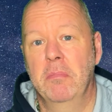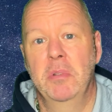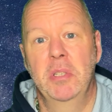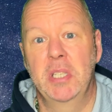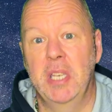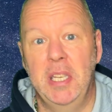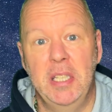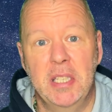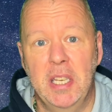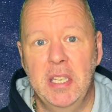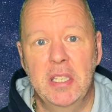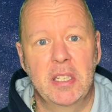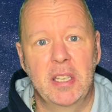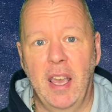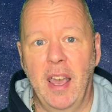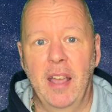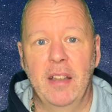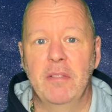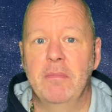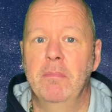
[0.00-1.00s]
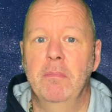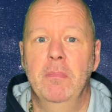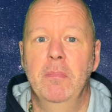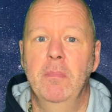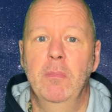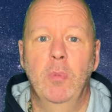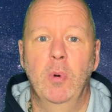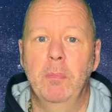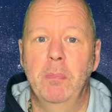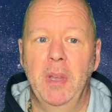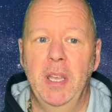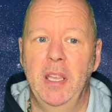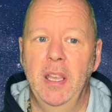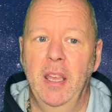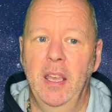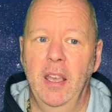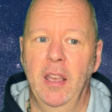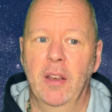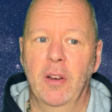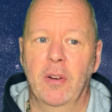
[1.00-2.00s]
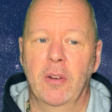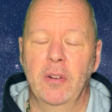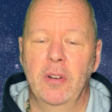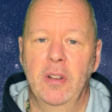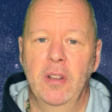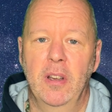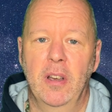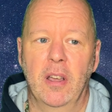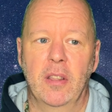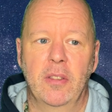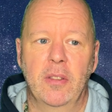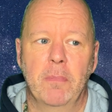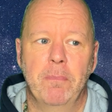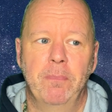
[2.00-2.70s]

CT scan would be here on Earth.